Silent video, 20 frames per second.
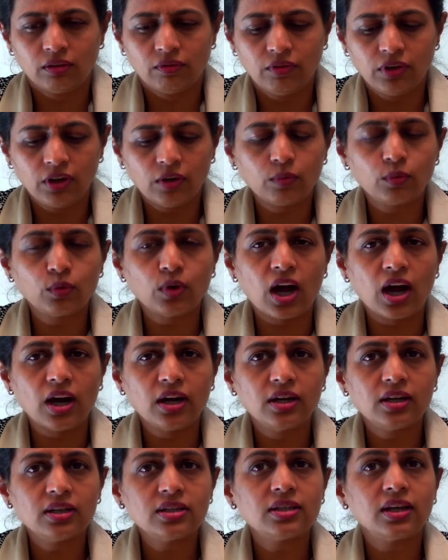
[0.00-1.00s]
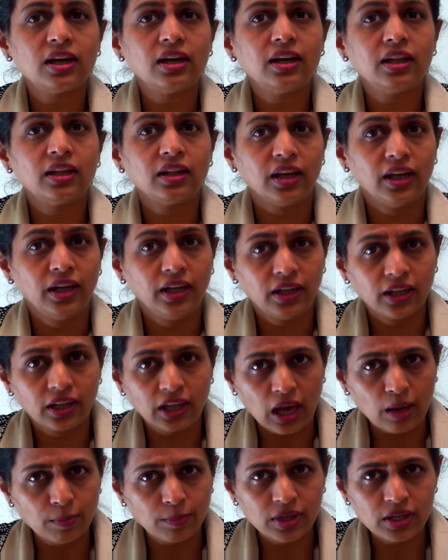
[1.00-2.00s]
We have to understand their
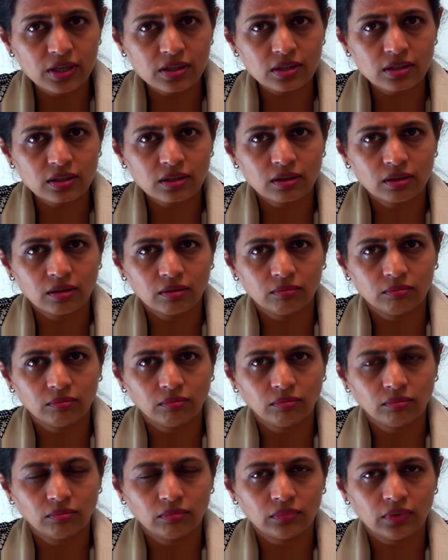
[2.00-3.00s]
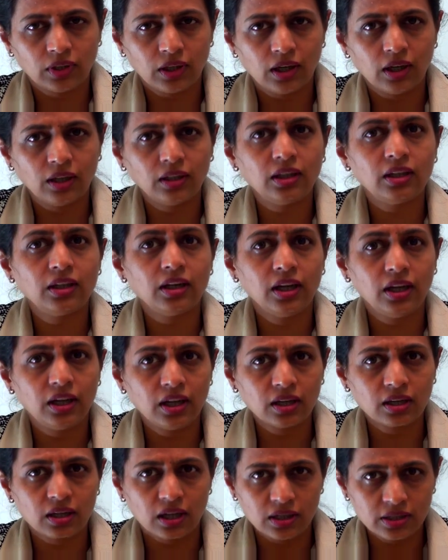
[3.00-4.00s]
eating habits, their
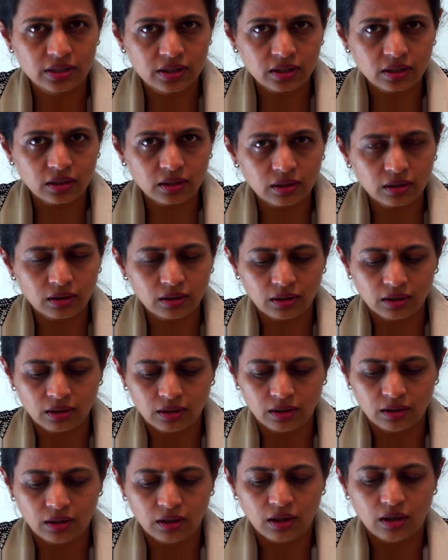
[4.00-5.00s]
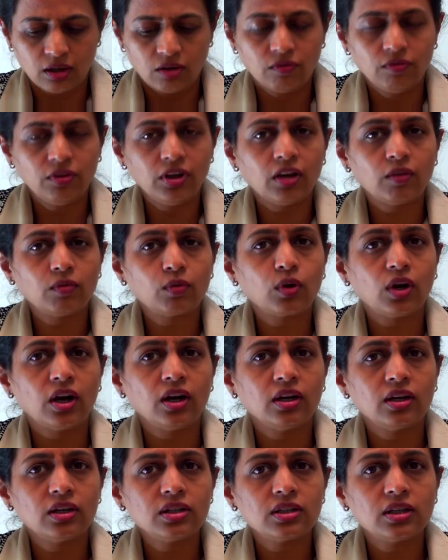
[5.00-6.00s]
eating culture. We have to
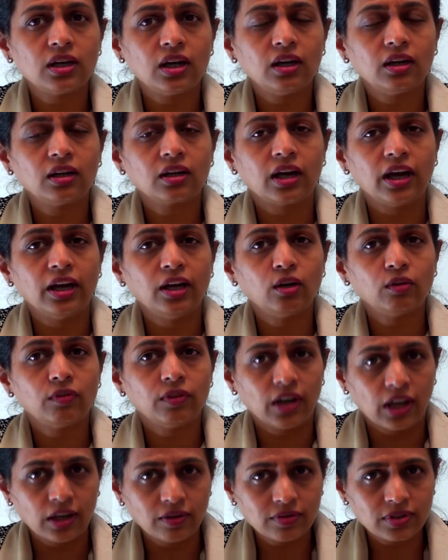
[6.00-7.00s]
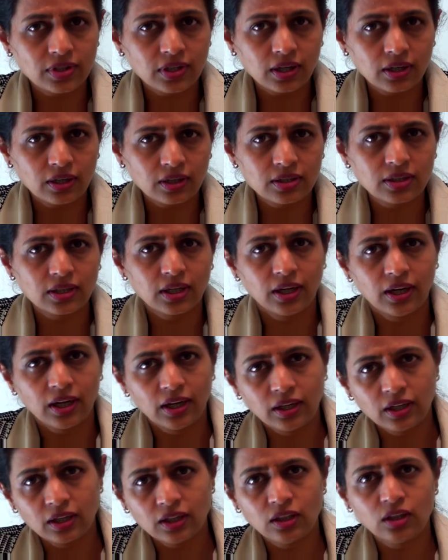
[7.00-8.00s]
understand the kind of lifestyle,
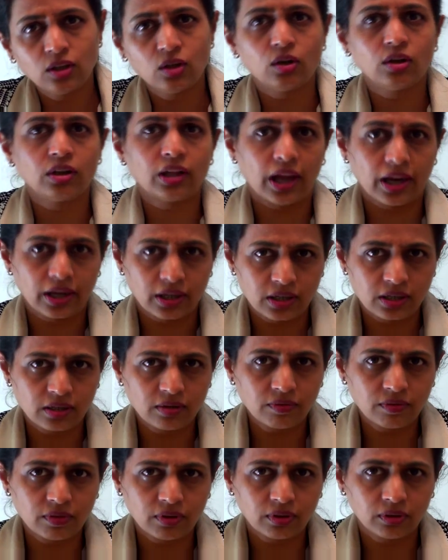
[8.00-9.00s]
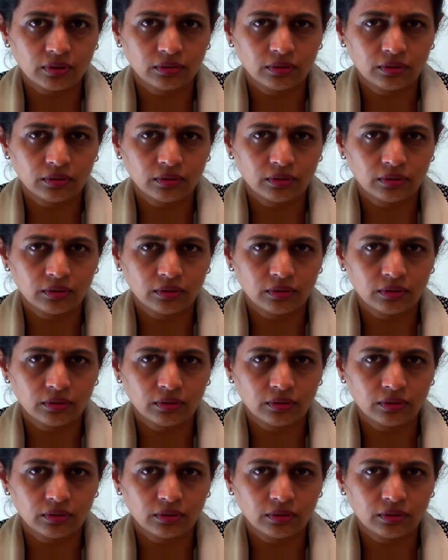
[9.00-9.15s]
sedentary or active.